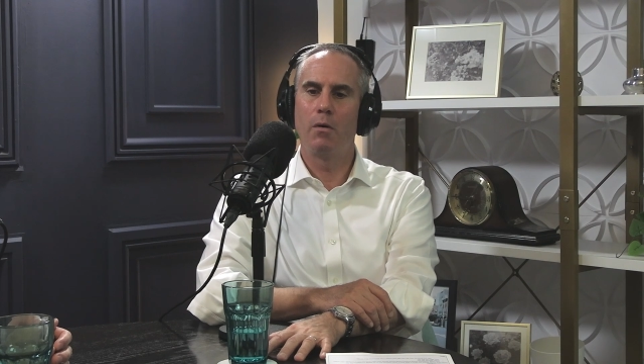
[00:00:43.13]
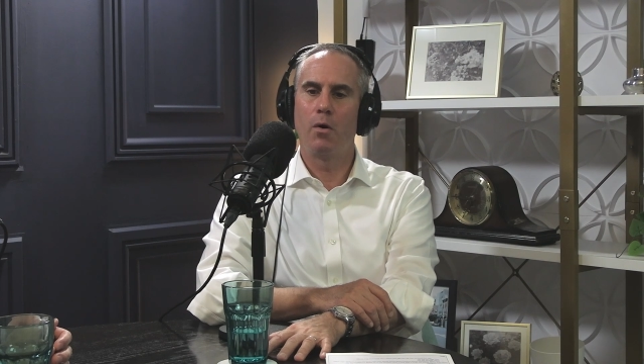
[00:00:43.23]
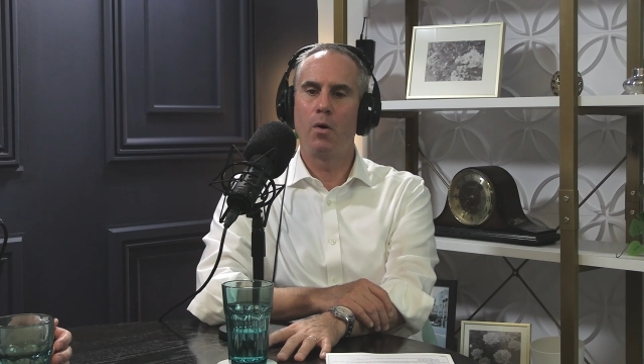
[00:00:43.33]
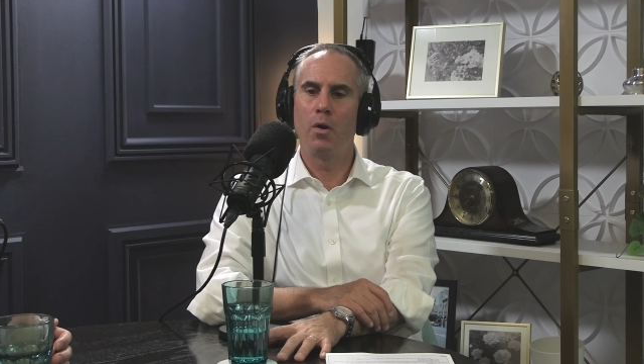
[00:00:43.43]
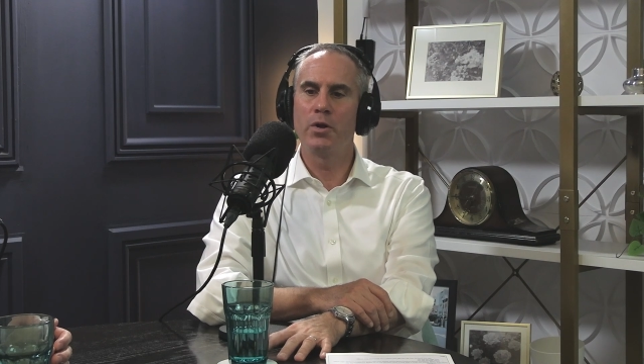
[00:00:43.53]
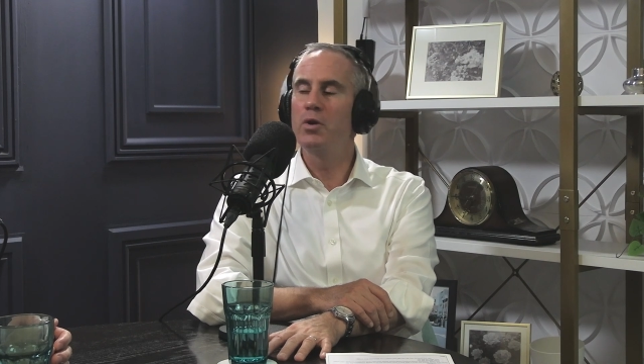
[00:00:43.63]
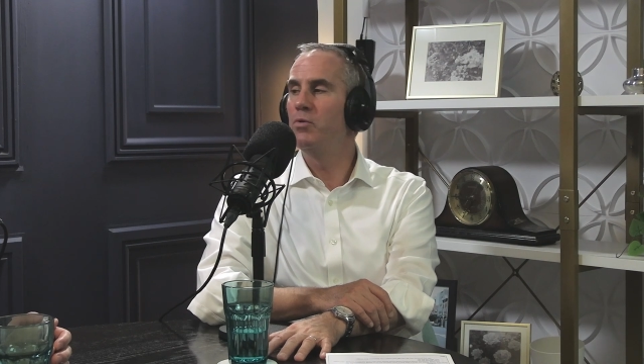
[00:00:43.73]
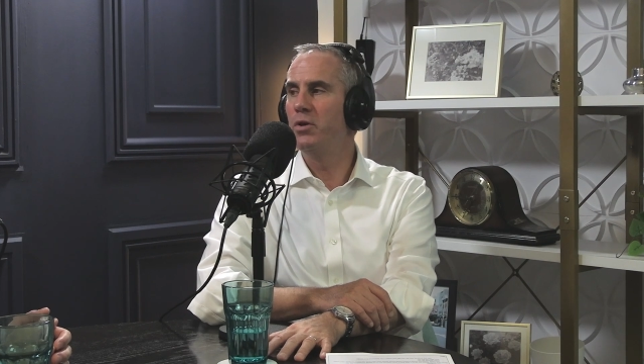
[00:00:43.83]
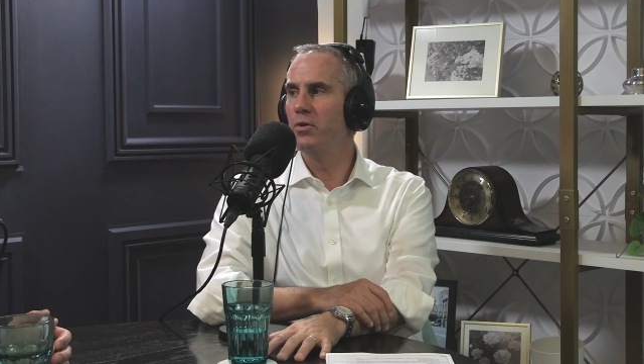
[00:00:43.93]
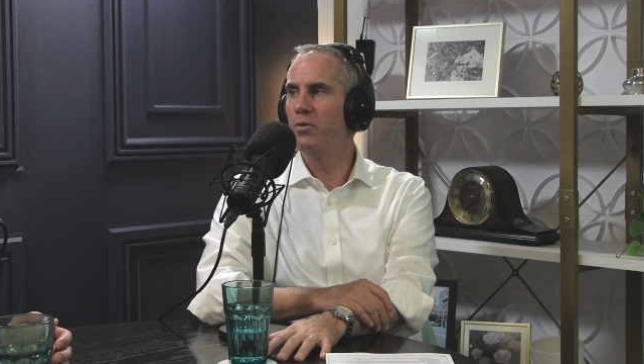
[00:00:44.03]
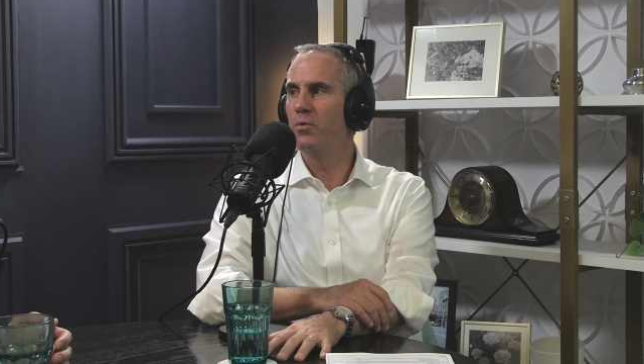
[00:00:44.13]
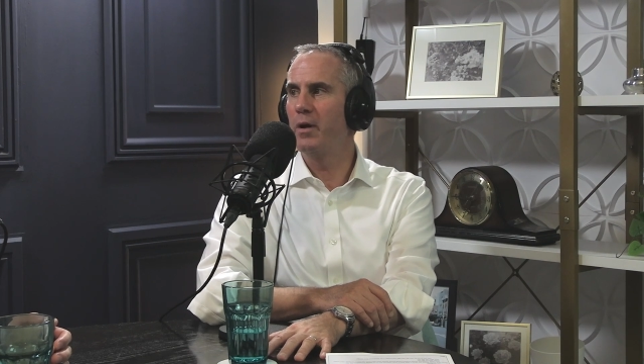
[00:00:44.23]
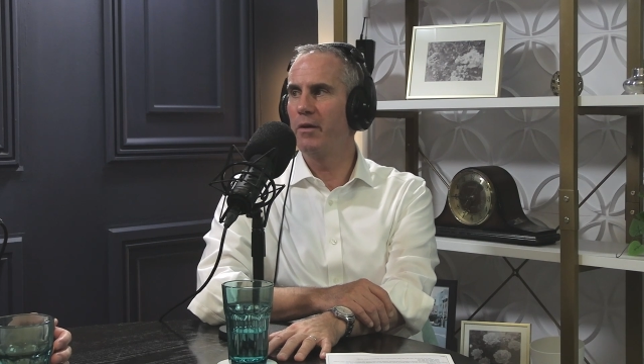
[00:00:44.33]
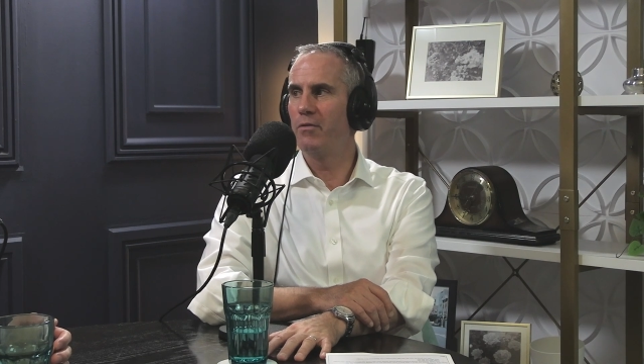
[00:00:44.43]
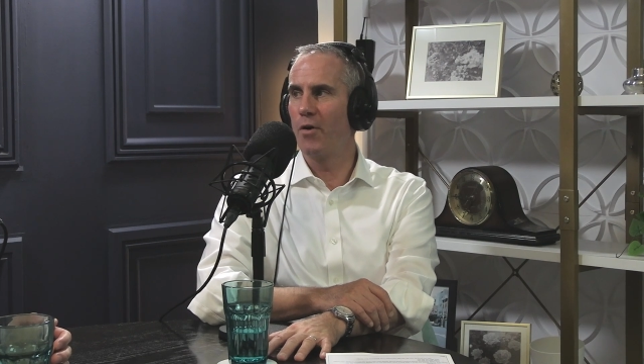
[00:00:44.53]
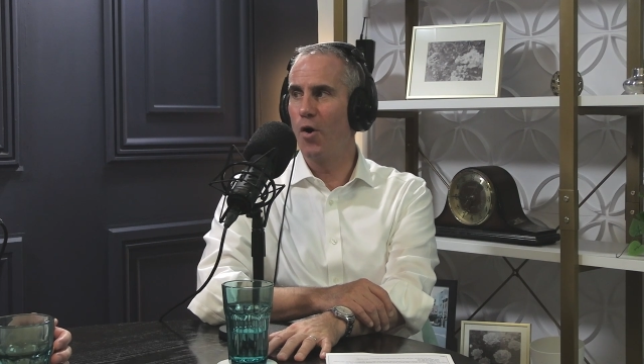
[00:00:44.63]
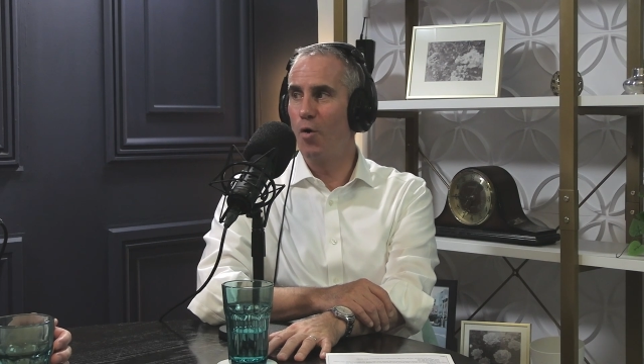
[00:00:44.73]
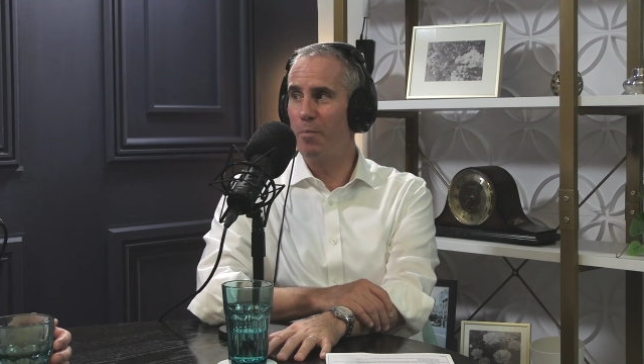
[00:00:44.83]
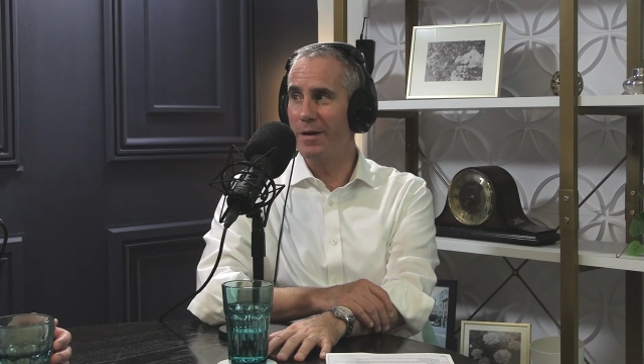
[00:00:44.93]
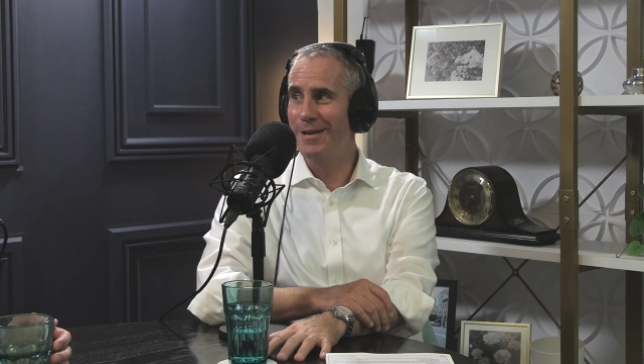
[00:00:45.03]
all you do is
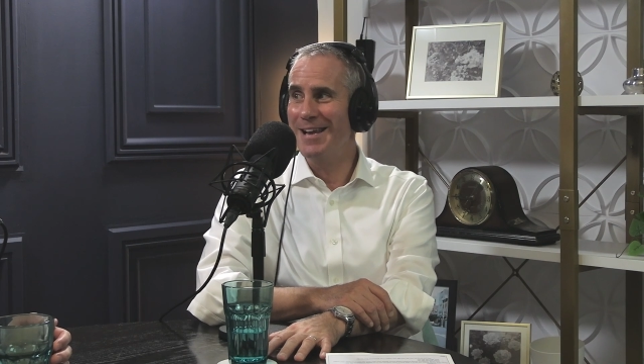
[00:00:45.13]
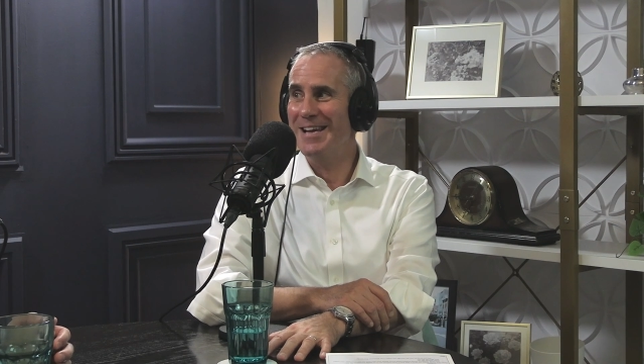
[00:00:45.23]
open."